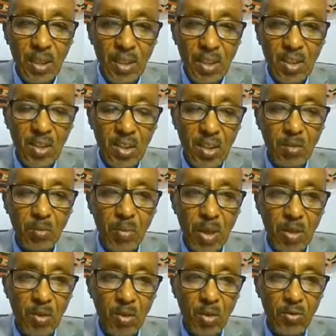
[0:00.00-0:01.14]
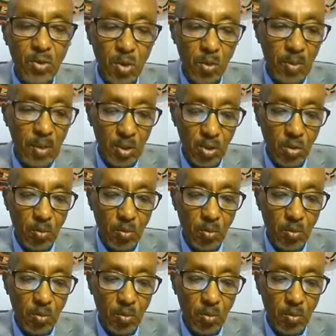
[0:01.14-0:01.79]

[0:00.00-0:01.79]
the eastern part of the